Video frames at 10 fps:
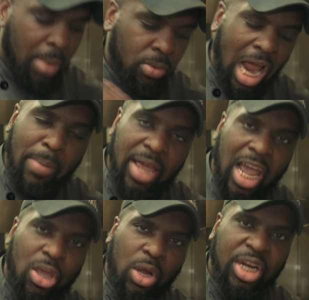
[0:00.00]
gonna crack my
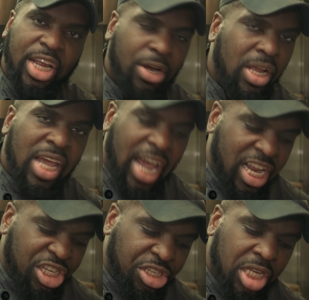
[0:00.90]
egg yolk in here
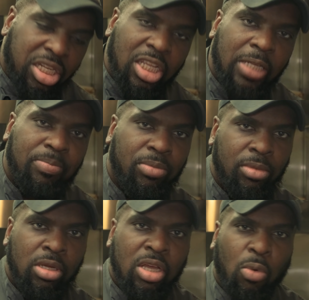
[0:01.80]
and gently
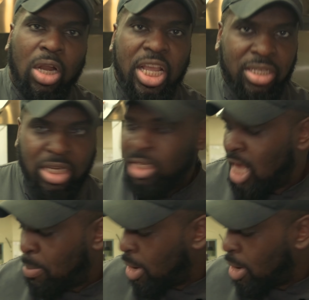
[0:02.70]
release it into that